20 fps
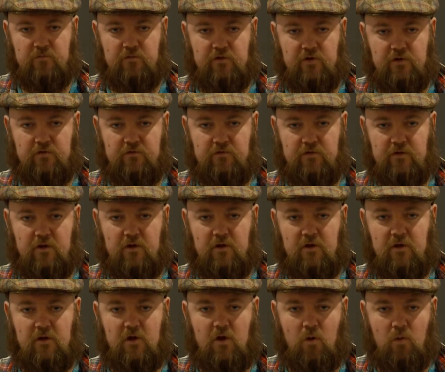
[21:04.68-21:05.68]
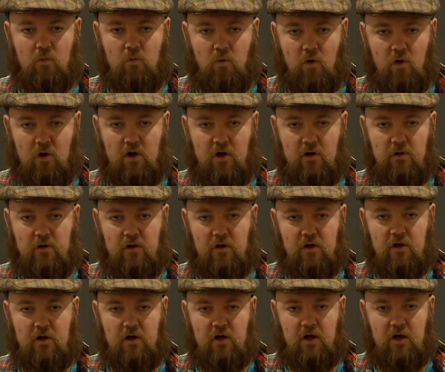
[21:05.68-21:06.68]
just to wallow
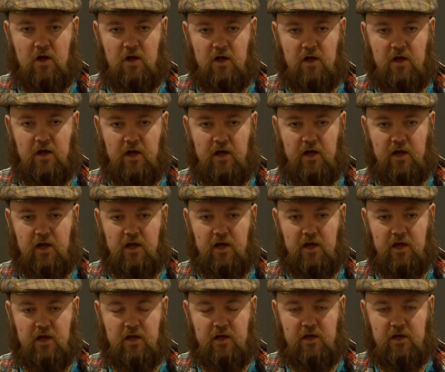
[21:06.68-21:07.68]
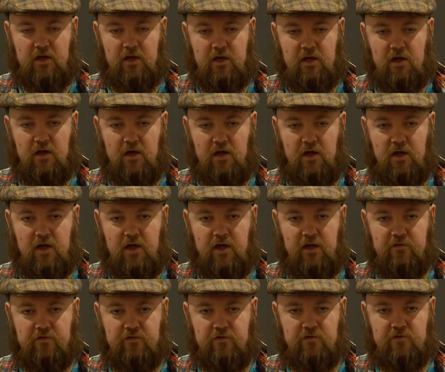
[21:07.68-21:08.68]

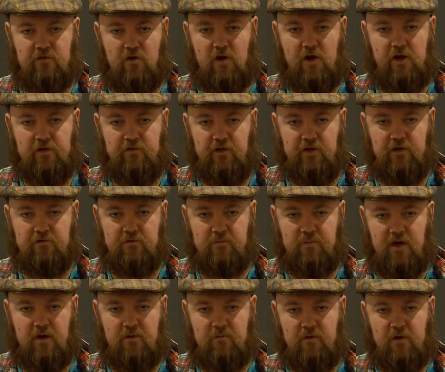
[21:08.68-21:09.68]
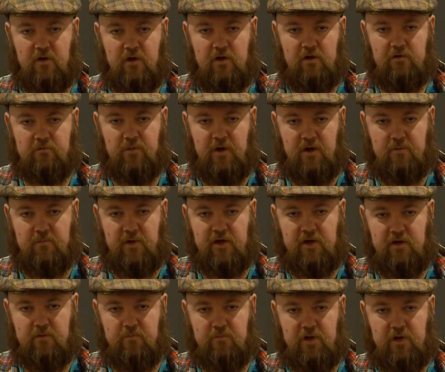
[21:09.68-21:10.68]
in society. It's about
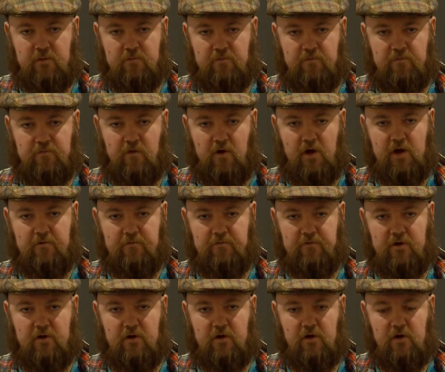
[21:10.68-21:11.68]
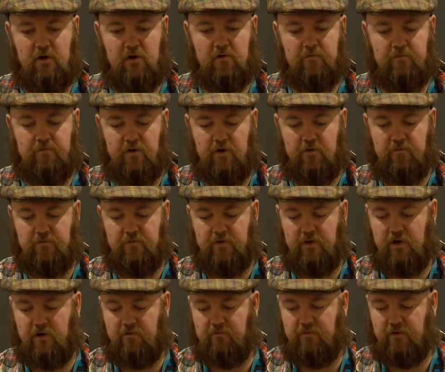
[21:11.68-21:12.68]
making people fight for
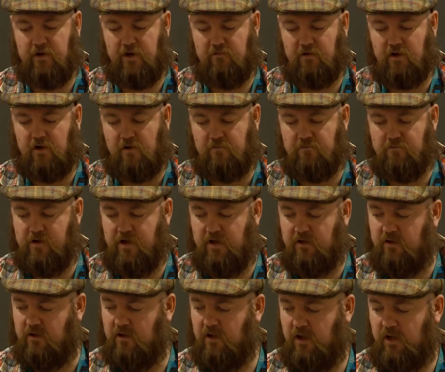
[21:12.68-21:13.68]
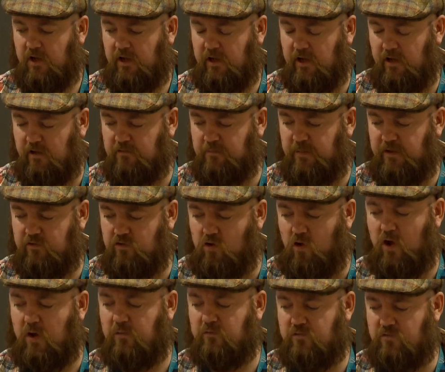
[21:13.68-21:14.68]
their recovery. And there's been
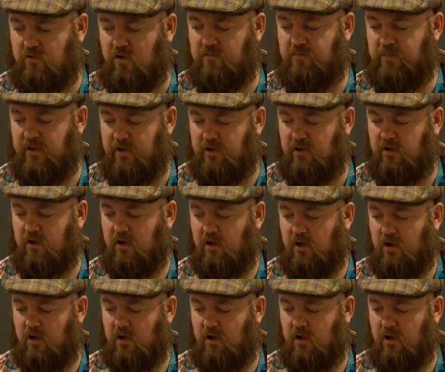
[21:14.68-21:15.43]
times where I've been